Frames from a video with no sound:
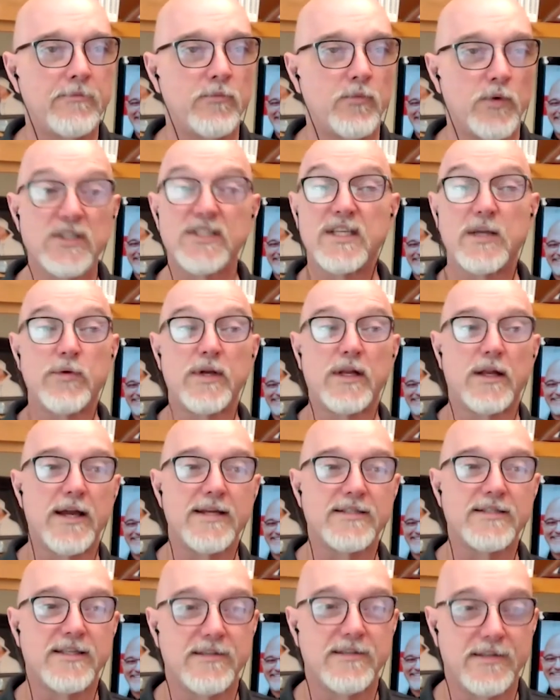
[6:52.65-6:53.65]
Once they
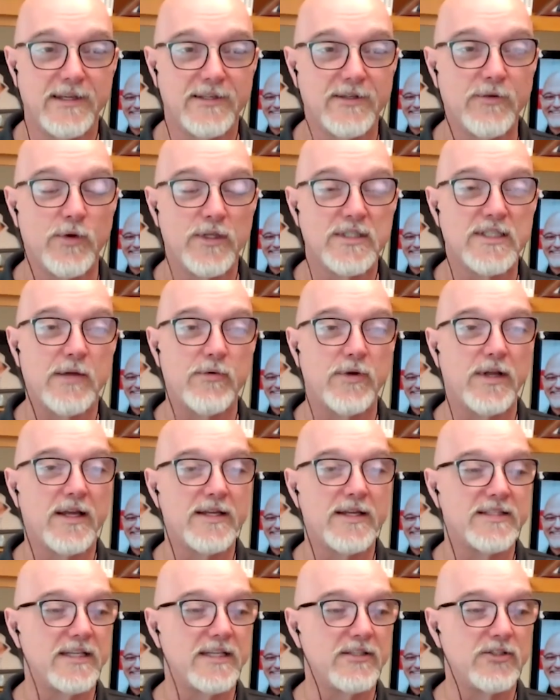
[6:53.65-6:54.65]
realize the
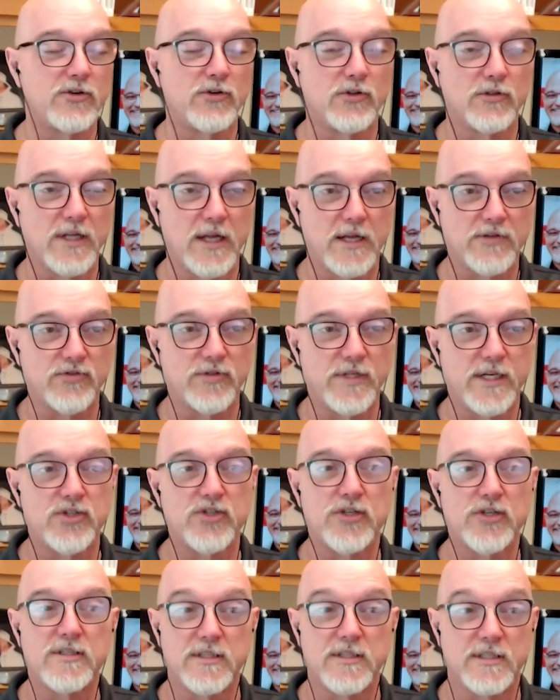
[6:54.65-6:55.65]
internal
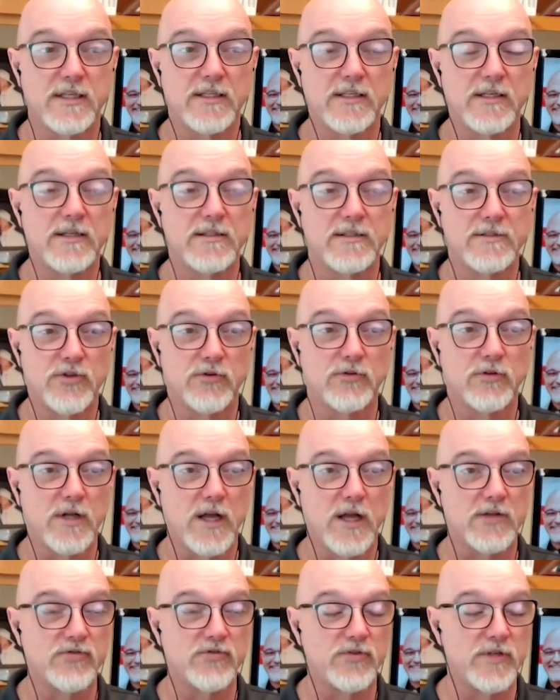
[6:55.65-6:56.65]
contradictions and the internal
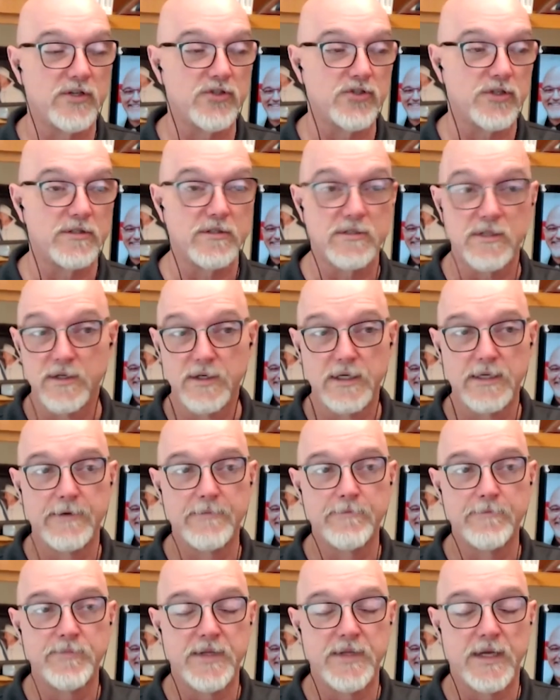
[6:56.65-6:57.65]
contradictions
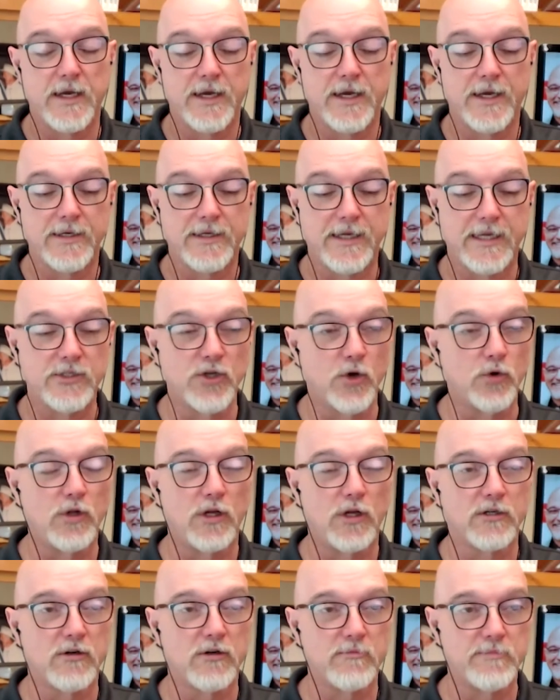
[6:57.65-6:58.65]
can no
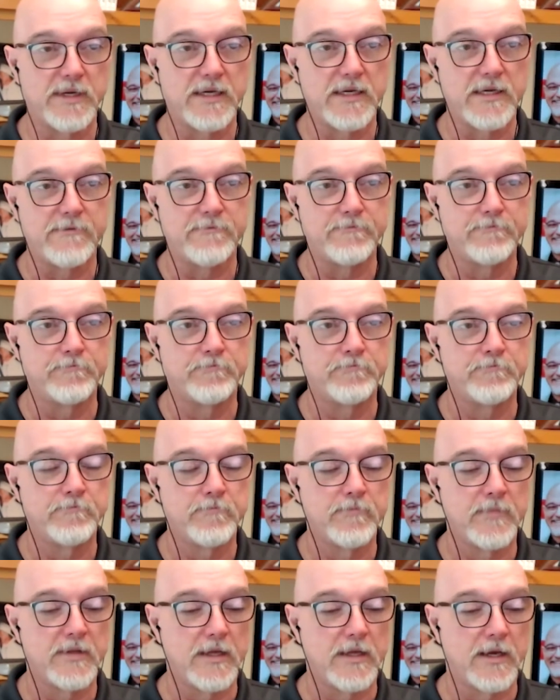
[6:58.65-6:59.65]
longer be
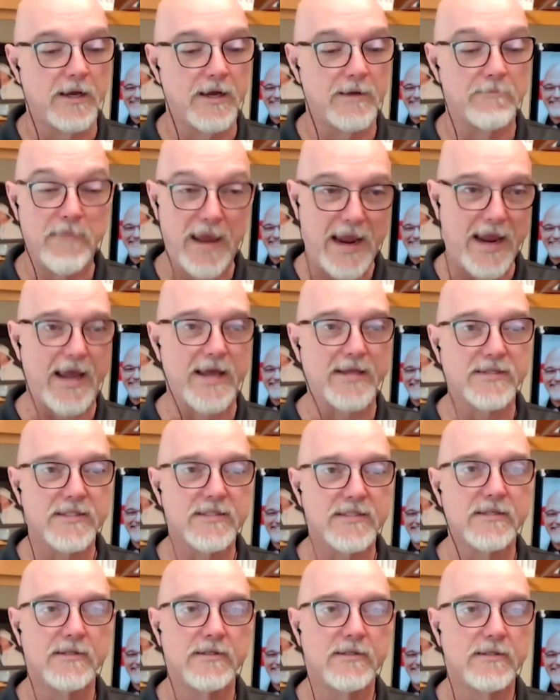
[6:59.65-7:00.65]

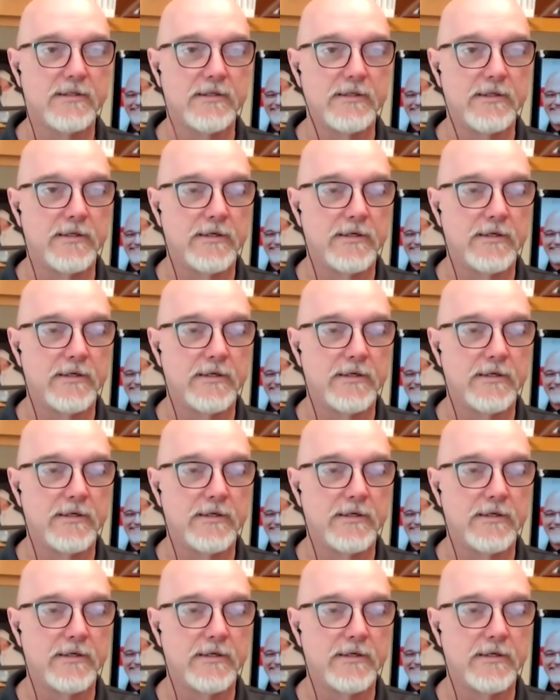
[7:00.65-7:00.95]
masked,